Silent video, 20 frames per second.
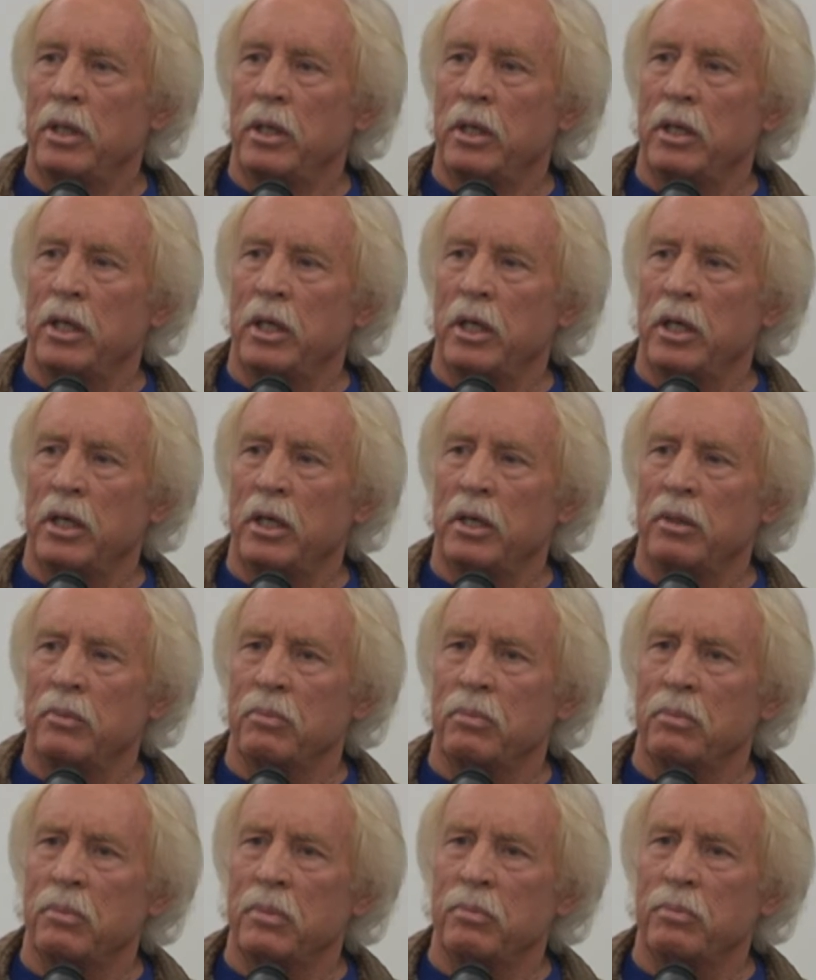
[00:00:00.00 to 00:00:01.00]
And
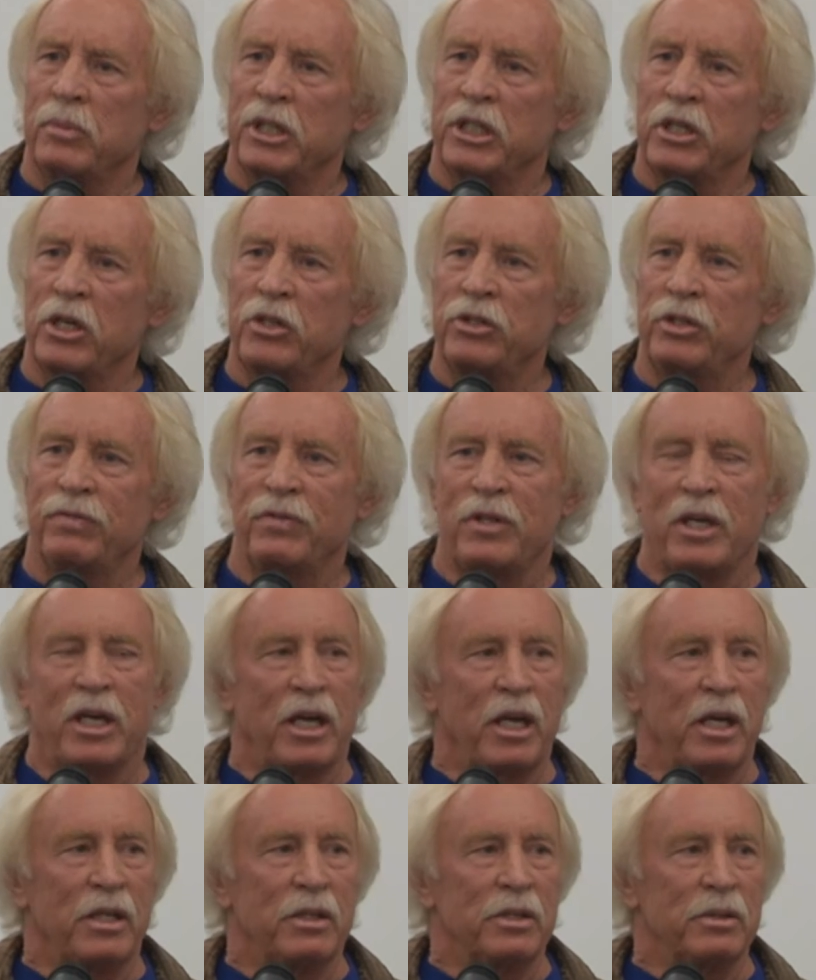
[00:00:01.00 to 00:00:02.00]
because of
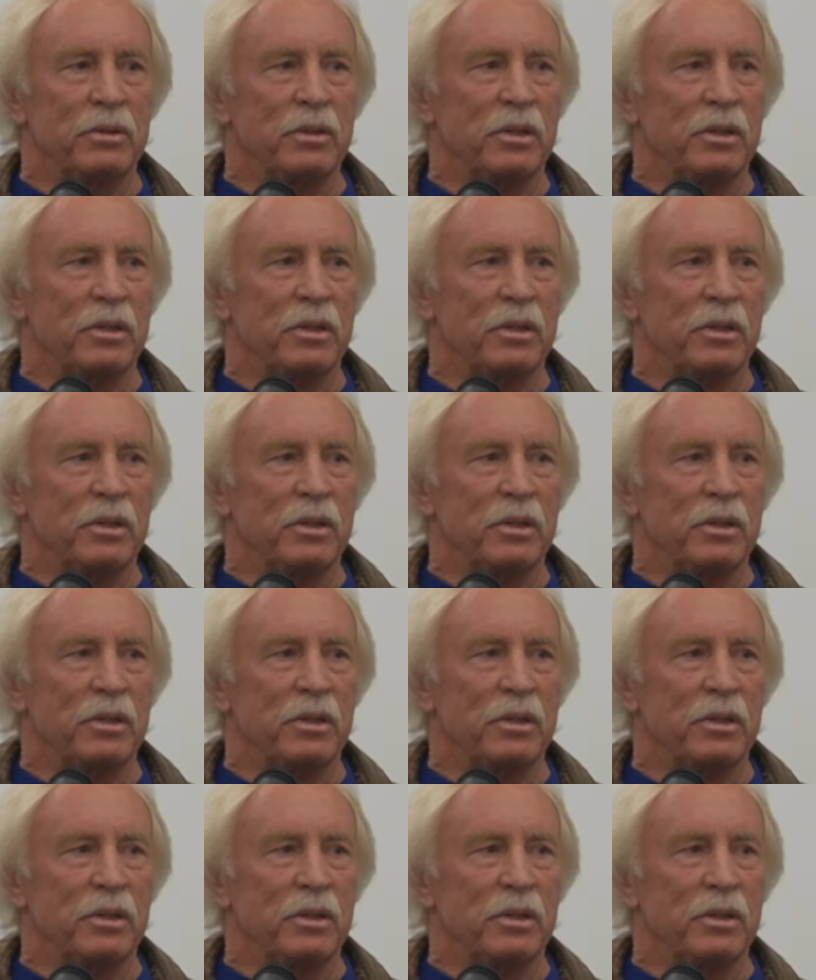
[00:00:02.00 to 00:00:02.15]
that,